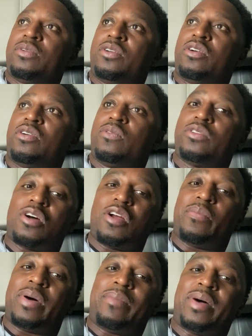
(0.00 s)
It was all
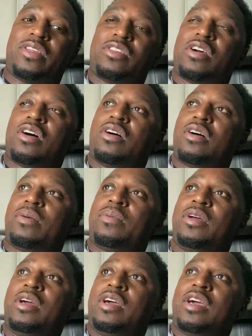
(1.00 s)
about my job,
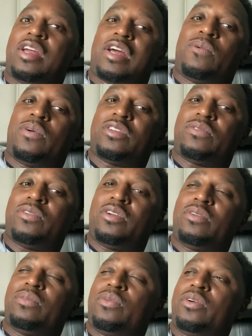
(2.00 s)
and I wasn't
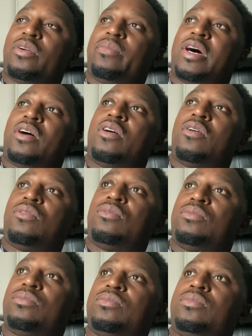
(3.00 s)
really worried about home.